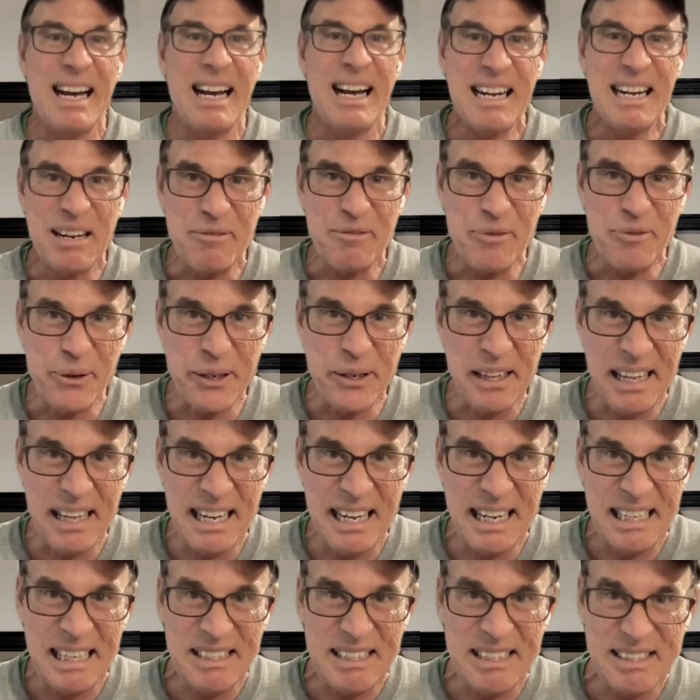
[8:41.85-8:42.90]
I got four
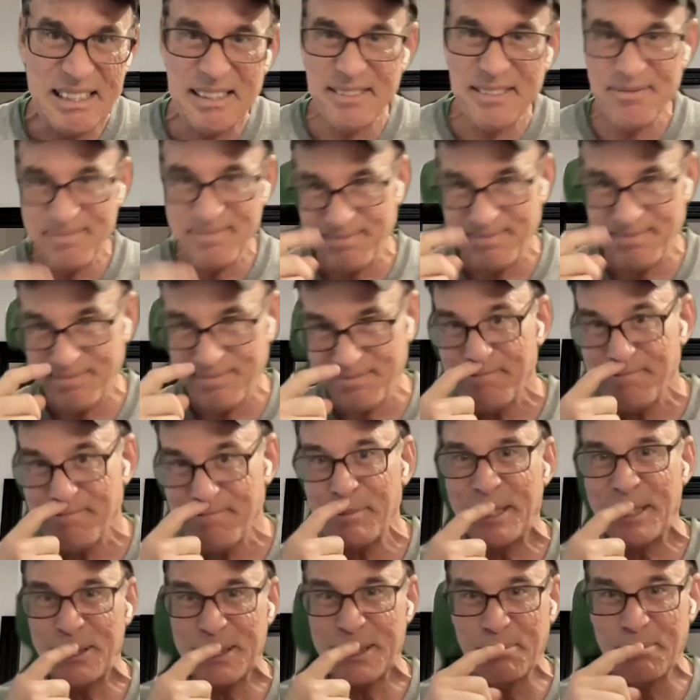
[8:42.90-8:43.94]
legs. Let
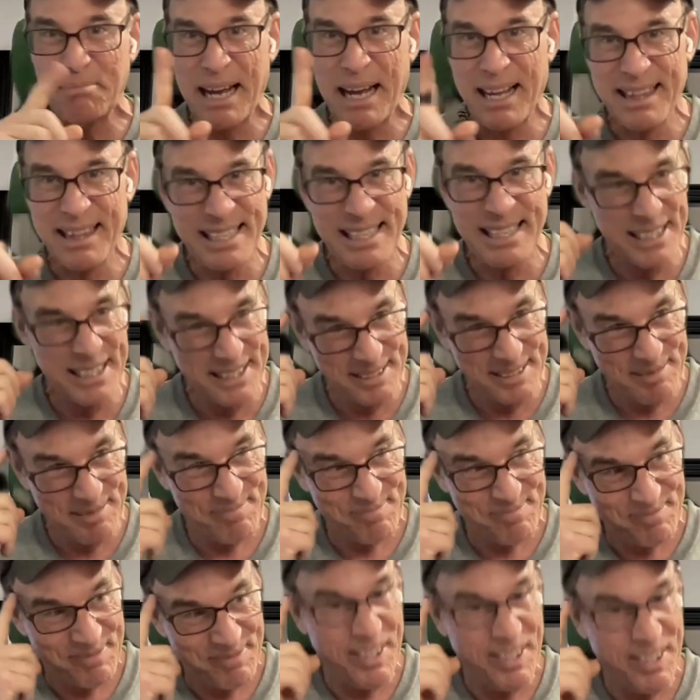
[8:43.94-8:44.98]
me do some math here.
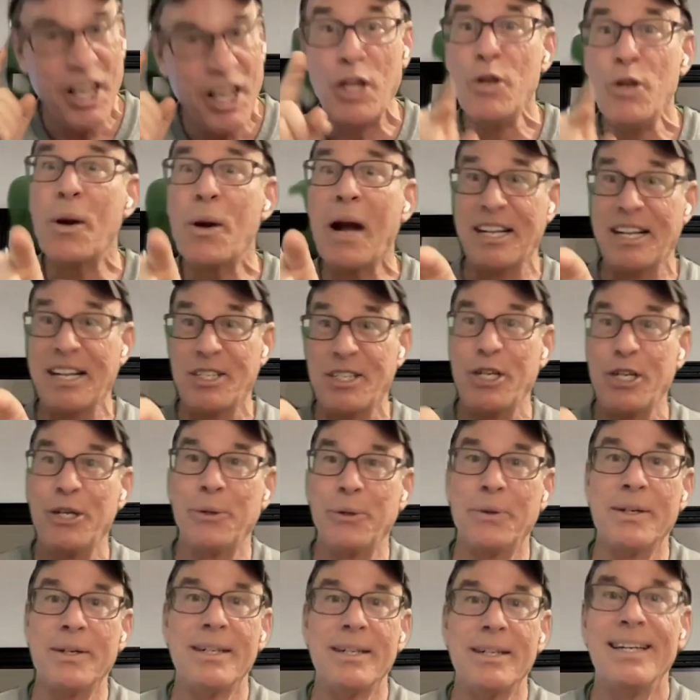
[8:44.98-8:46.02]
You got
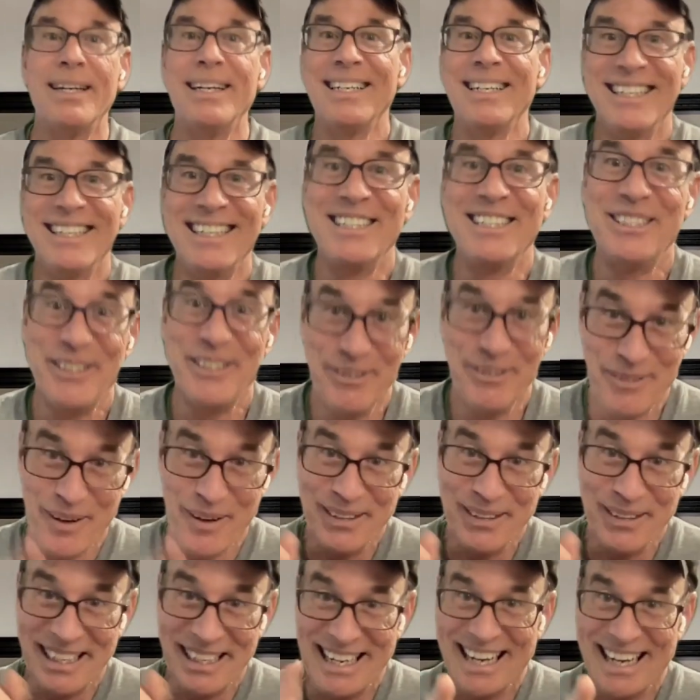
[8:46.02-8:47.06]
two. You've
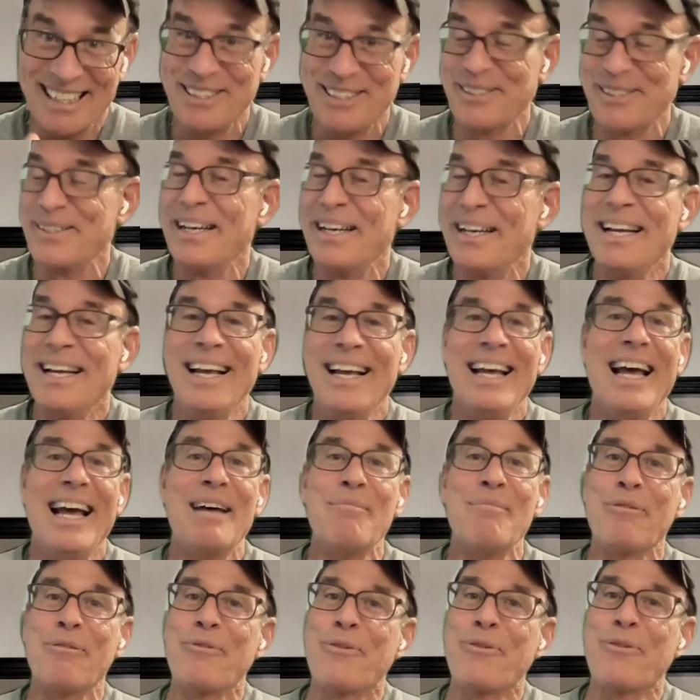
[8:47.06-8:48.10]
only got two.
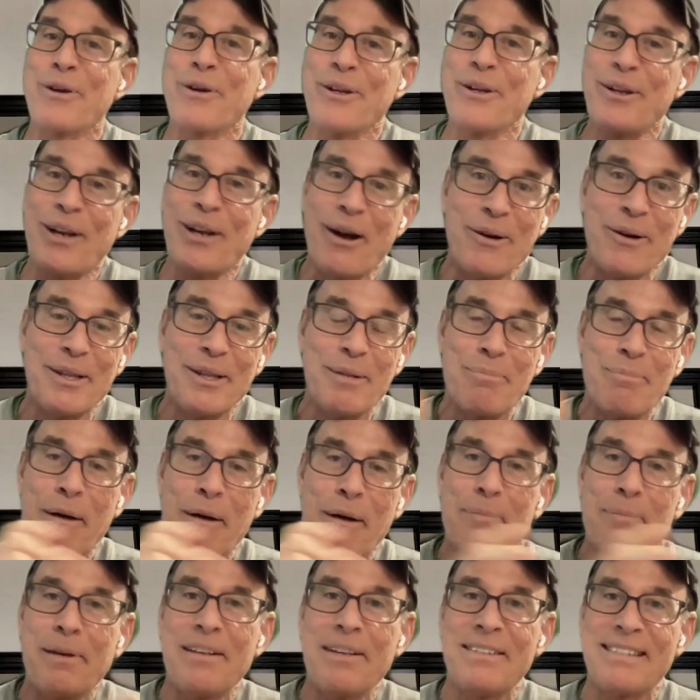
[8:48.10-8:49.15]
And before you know it, the
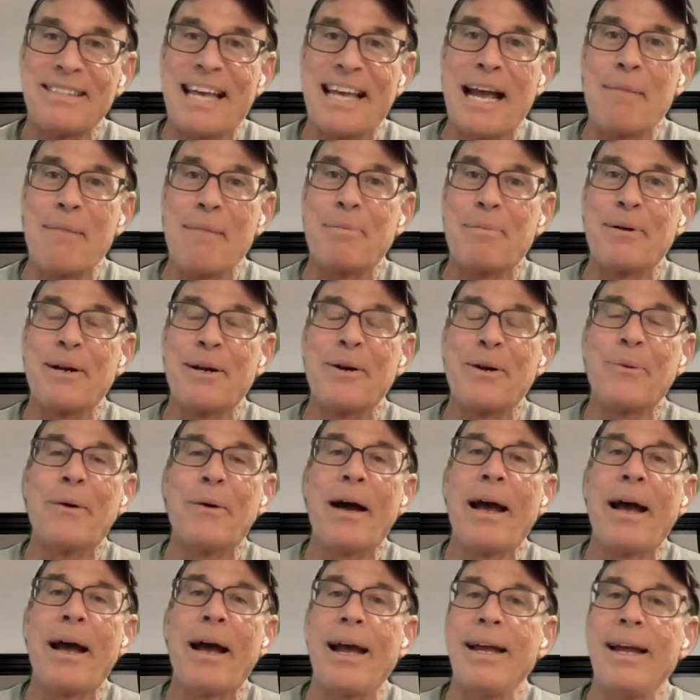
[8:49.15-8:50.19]
puppy is scampering
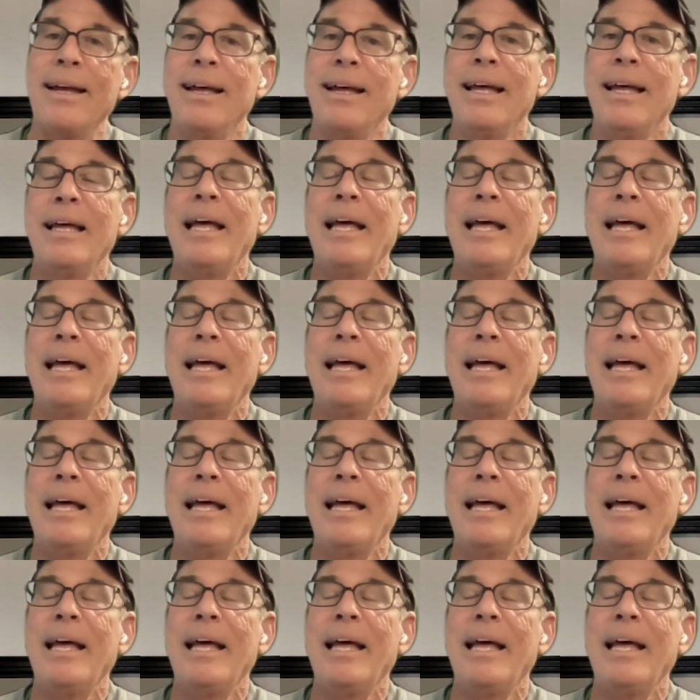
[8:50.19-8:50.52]
away.